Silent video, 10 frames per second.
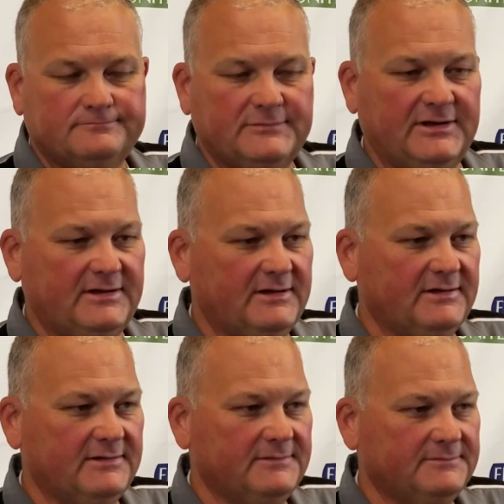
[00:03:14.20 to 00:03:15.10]

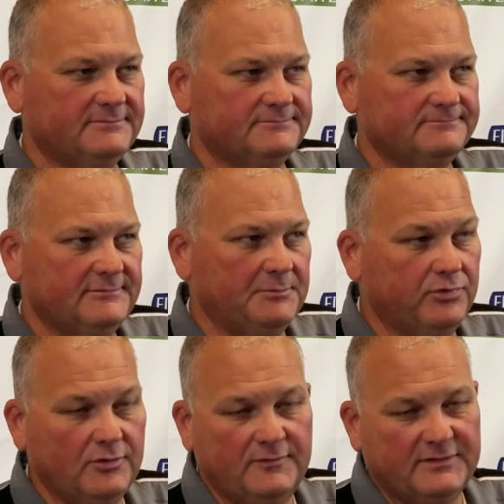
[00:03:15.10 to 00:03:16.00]
and
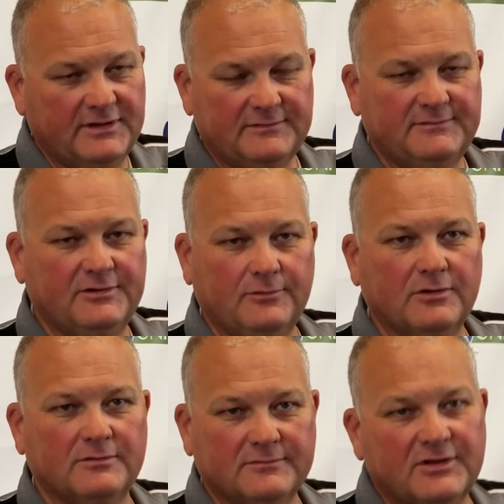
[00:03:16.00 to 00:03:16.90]
improving, that, you
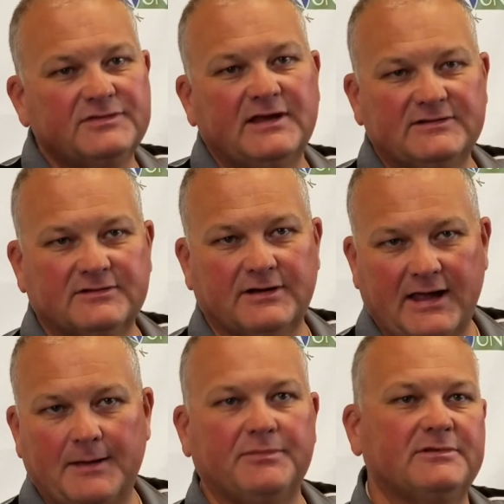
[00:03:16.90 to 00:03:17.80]
know, good things are going to
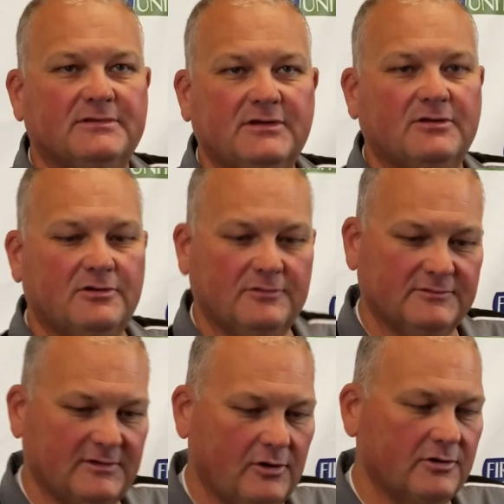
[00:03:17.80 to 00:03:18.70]
happen. You
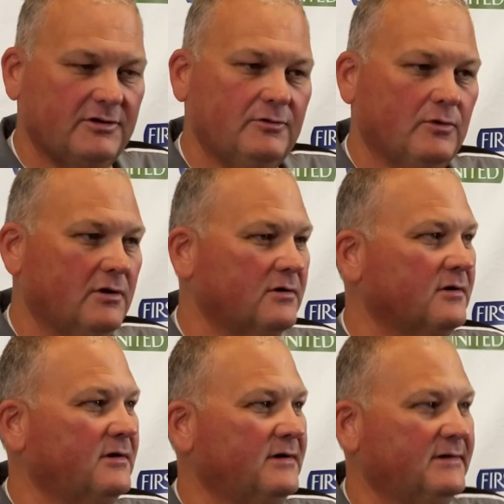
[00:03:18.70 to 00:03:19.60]
know, the harder you work,
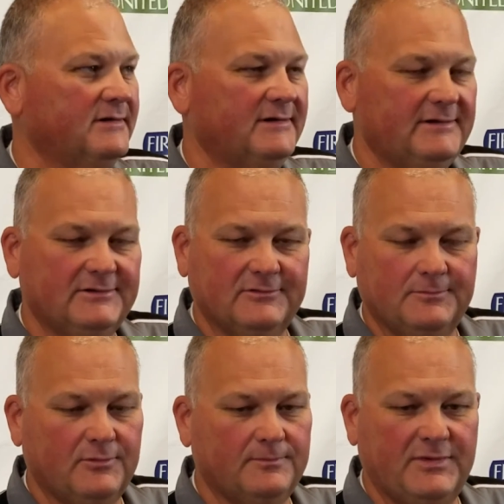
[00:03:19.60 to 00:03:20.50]
you know,
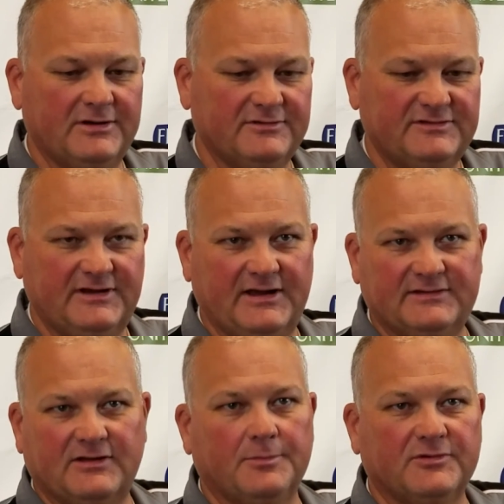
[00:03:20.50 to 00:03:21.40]
the better
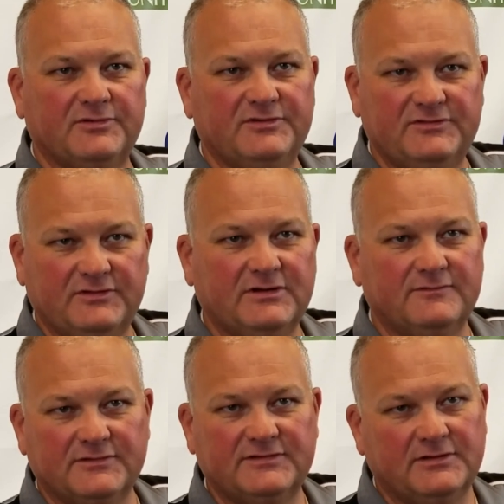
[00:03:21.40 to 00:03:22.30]
chance, opportunities you
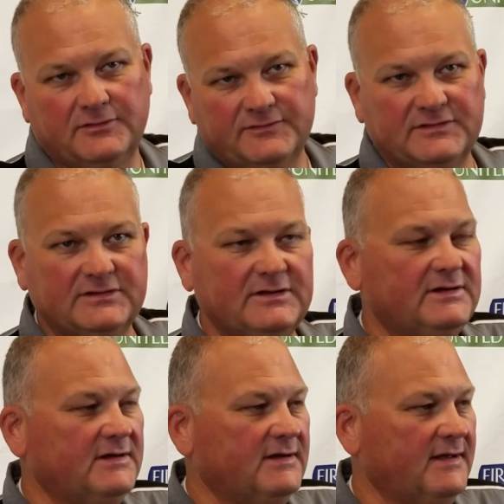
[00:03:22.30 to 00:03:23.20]
give yourselves. And
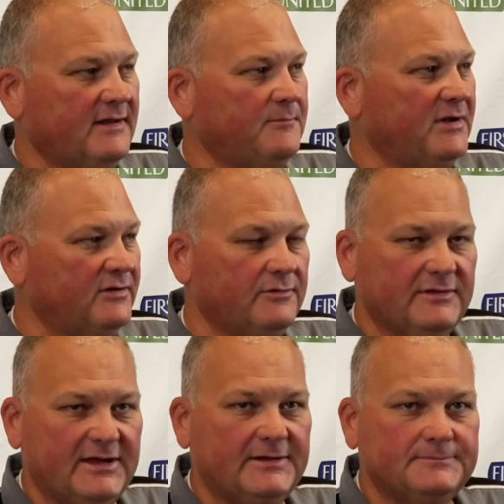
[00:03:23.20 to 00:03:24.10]
they've been
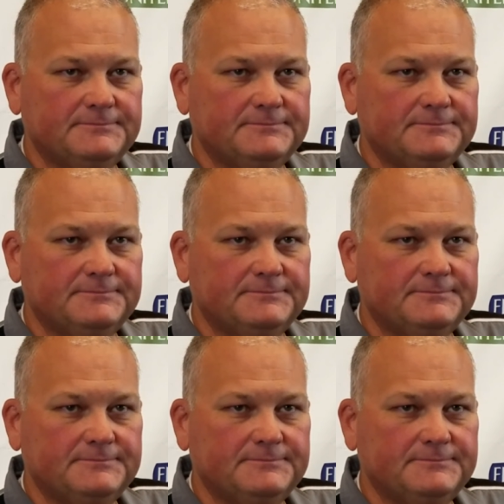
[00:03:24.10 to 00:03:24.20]
doing that.